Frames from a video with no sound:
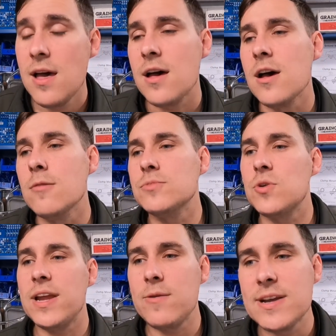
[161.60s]

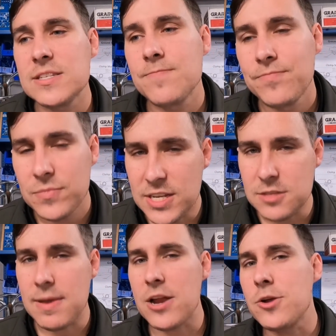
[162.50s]
So anyways,
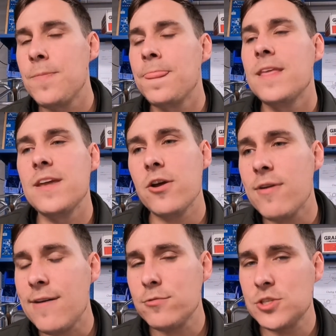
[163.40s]
doesn't matter. The
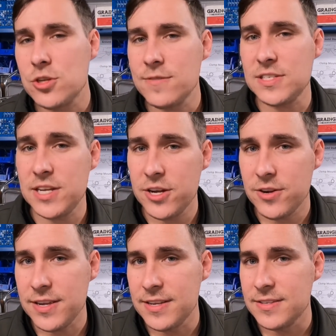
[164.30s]
aircraft was serviced
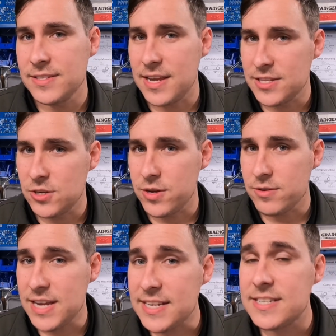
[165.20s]
here in San Antonio,
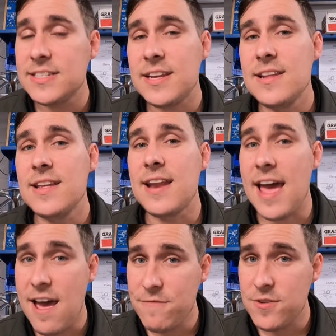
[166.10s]
Texas, and then
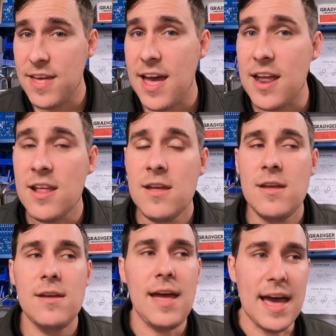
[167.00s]
after that,
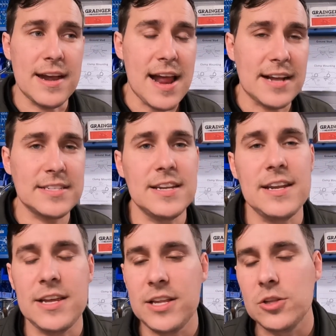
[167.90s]
had an
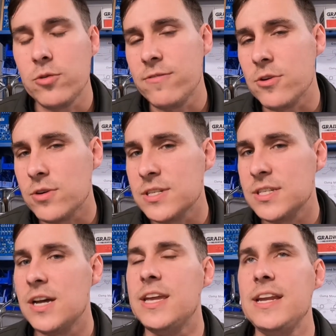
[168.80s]
accident in Louisville,
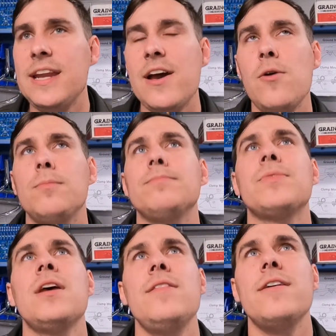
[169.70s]
Kentucky. Now,
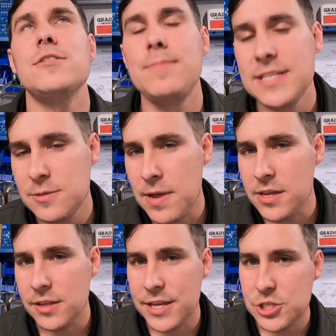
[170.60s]
there's been
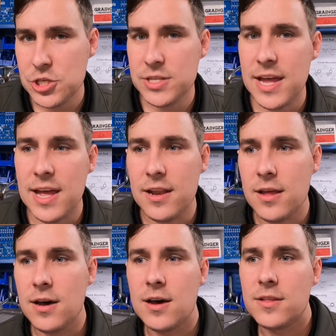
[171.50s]
speculation that
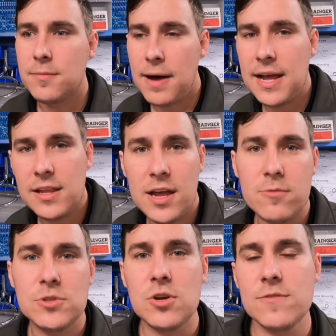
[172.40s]
the pylon
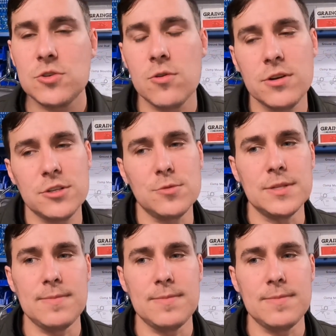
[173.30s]
was over-torqued. There's been